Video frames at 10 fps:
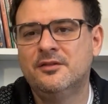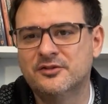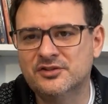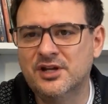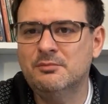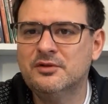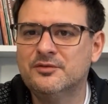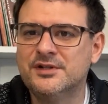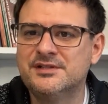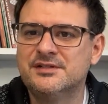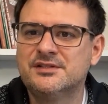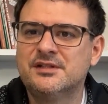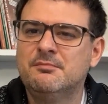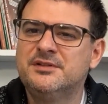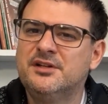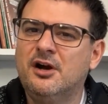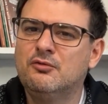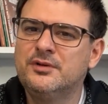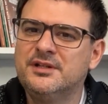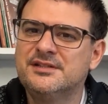there's a number of reasons, but they
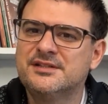all really